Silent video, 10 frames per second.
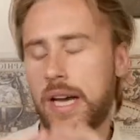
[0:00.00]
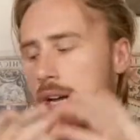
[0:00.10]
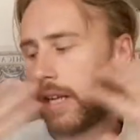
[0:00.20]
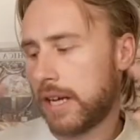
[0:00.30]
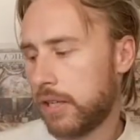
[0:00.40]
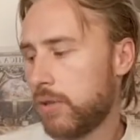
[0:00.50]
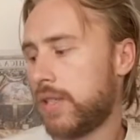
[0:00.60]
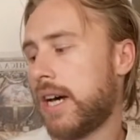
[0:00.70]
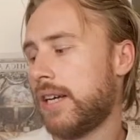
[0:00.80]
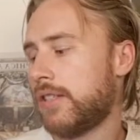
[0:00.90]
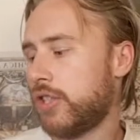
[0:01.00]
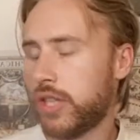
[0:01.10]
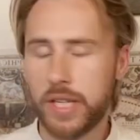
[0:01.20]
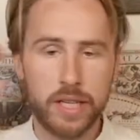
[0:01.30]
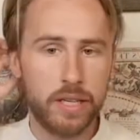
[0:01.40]
I use that as a
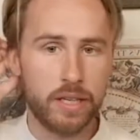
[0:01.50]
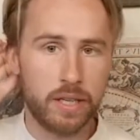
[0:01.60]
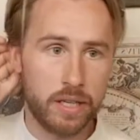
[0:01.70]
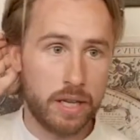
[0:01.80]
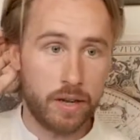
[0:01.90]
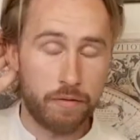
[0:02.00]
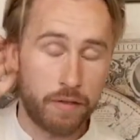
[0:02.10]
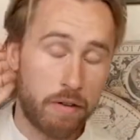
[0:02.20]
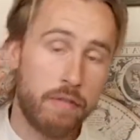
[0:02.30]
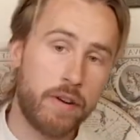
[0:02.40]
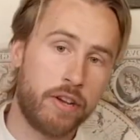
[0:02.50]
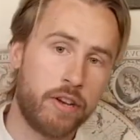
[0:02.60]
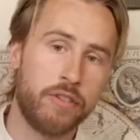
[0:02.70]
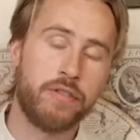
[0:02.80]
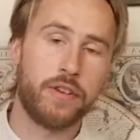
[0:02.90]
sheeting. Very
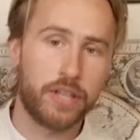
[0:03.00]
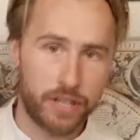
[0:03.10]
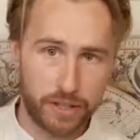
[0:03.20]
good for